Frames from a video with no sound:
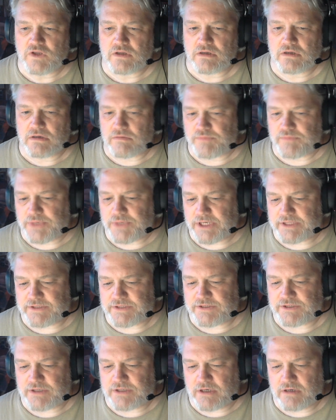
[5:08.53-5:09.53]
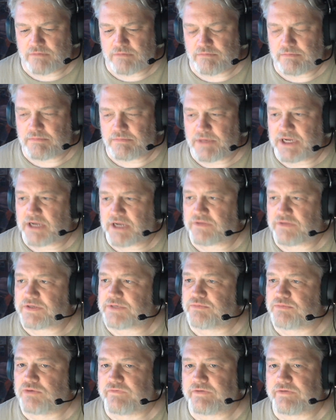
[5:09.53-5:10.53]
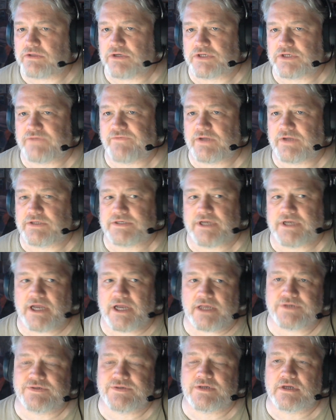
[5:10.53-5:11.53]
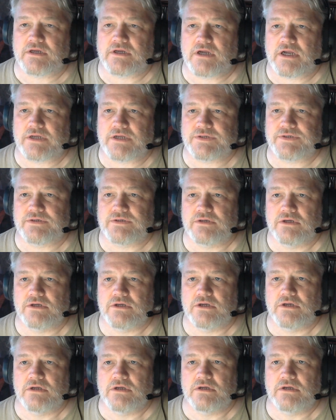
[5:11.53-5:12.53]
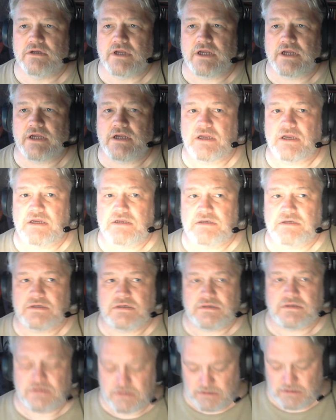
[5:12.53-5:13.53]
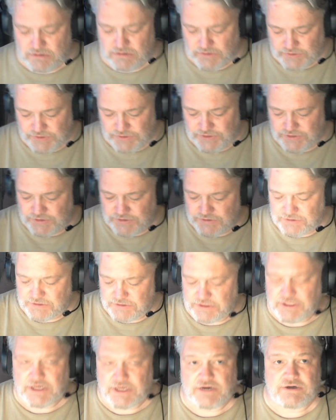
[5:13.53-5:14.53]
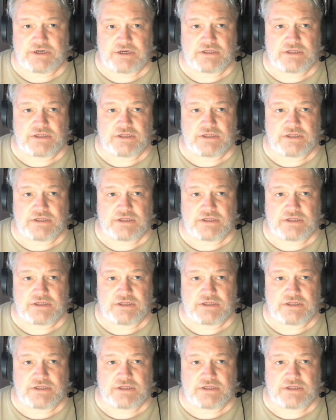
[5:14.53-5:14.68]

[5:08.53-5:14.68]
But man, this movie looks fantastic, guys, and looks scary.